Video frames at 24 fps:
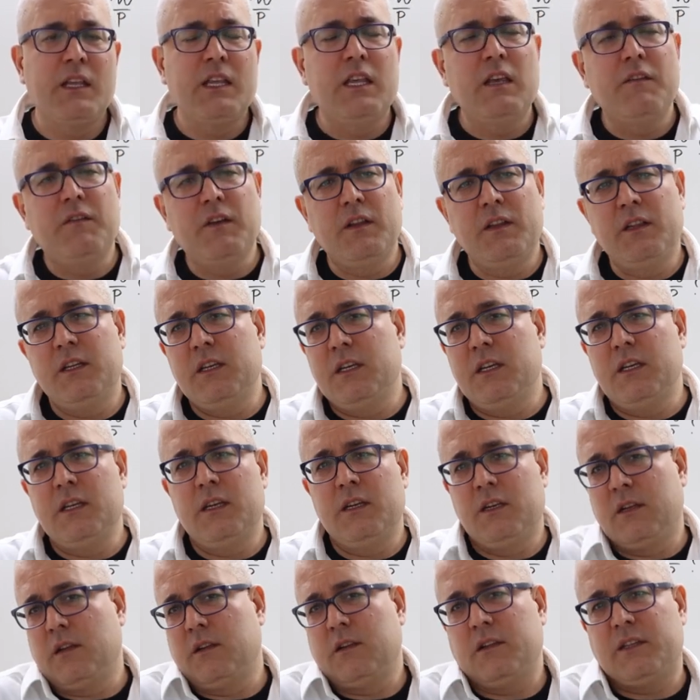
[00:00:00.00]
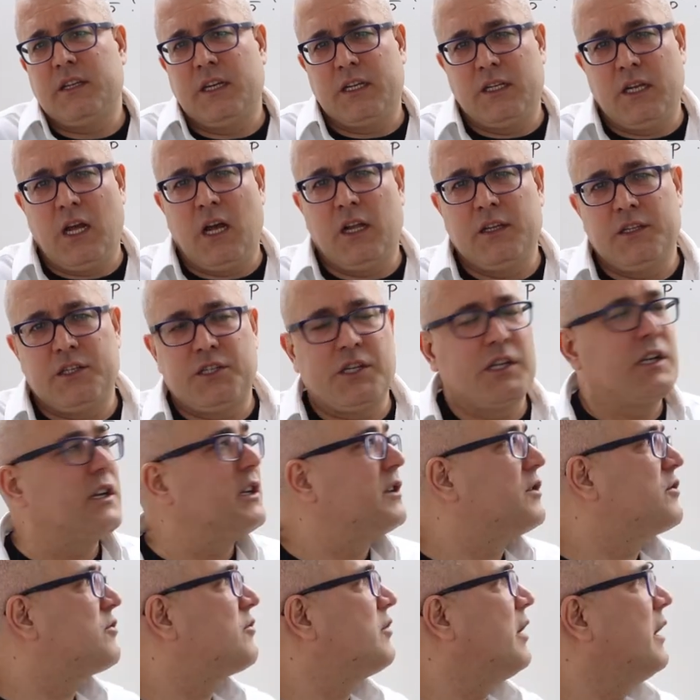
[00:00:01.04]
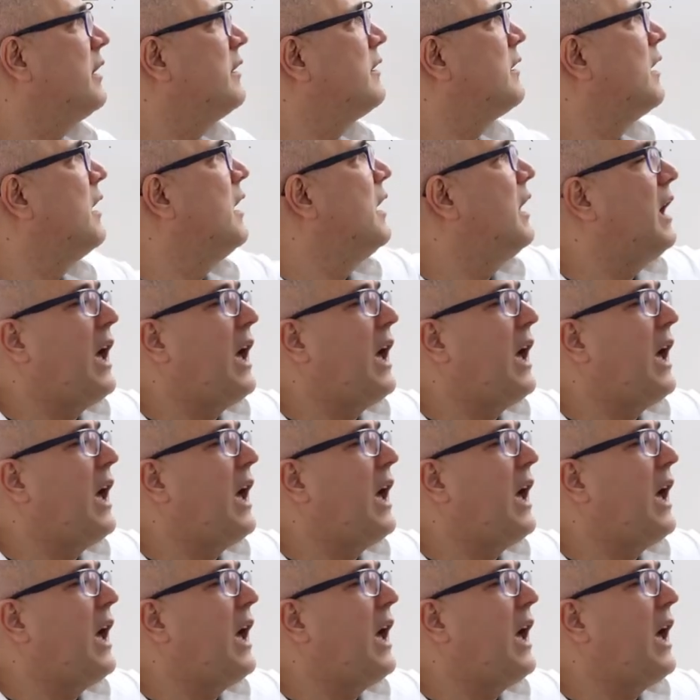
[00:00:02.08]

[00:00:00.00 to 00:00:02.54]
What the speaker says: given the technology constraint.